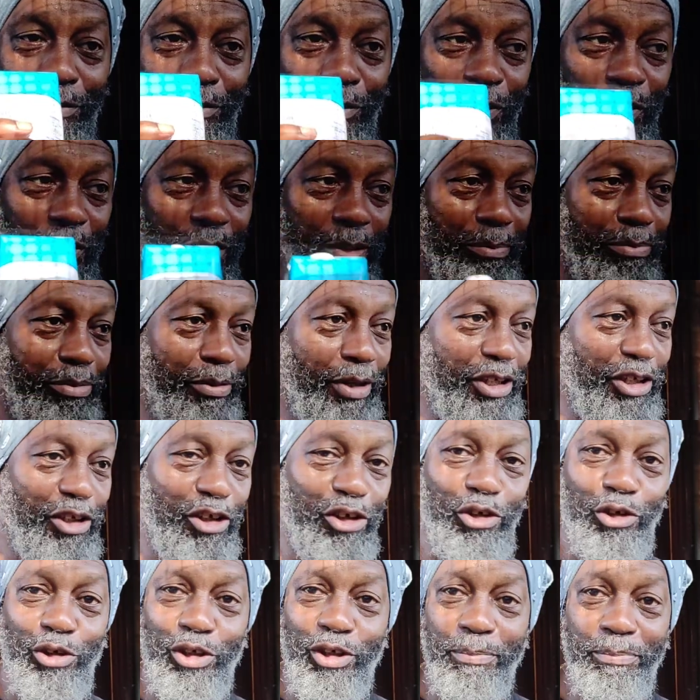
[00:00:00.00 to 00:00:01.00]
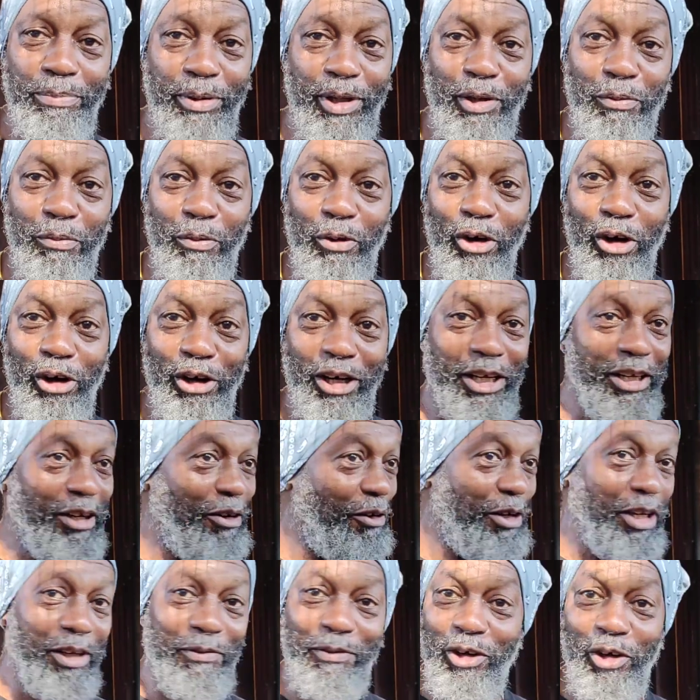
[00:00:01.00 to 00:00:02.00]
Ooh, the brother used a big word. He
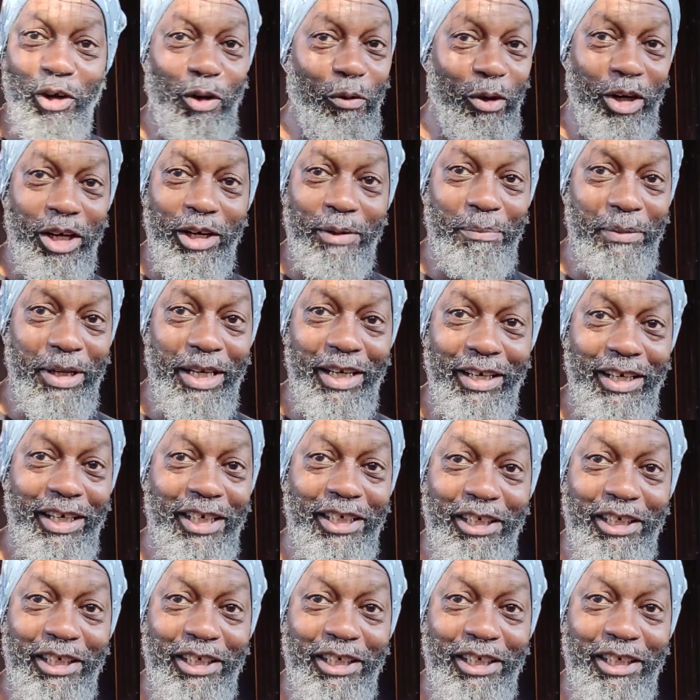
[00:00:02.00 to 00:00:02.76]
don't even know what it means.